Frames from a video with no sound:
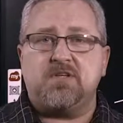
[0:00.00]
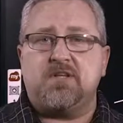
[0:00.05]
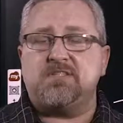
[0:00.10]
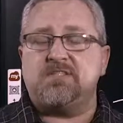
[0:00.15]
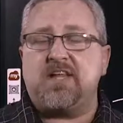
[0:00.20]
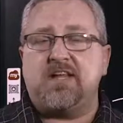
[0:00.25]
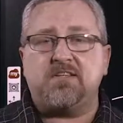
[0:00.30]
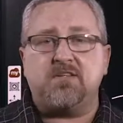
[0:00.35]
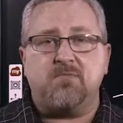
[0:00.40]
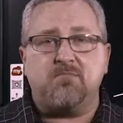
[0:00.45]
It's
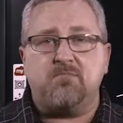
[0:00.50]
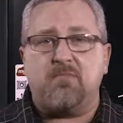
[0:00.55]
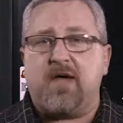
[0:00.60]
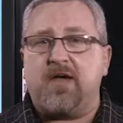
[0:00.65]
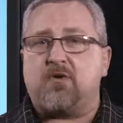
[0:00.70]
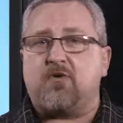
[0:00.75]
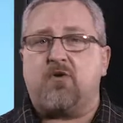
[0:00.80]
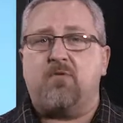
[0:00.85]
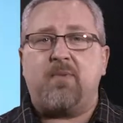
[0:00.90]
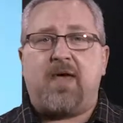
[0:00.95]
not to
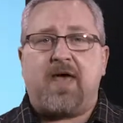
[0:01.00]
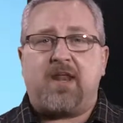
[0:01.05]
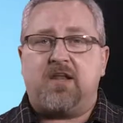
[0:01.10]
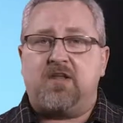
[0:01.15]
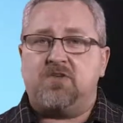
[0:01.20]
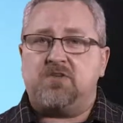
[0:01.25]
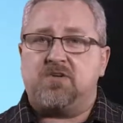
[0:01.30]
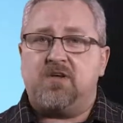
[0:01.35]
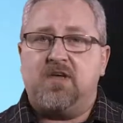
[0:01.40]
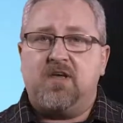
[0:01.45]

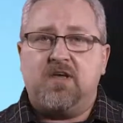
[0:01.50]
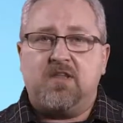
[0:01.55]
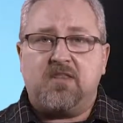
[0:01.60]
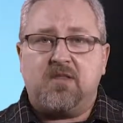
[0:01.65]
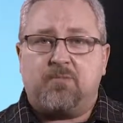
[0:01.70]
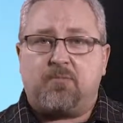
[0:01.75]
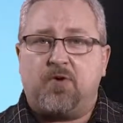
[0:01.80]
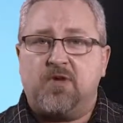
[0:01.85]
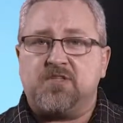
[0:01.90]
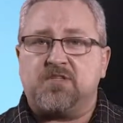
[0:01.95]
micromanage
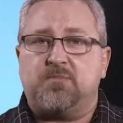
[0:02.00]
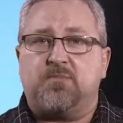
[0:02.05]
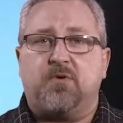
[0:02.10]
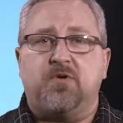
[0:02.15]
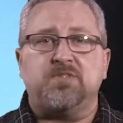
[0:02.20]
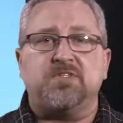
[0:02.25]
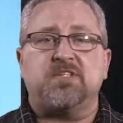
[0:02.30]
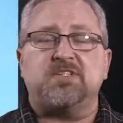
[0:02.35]
the principals.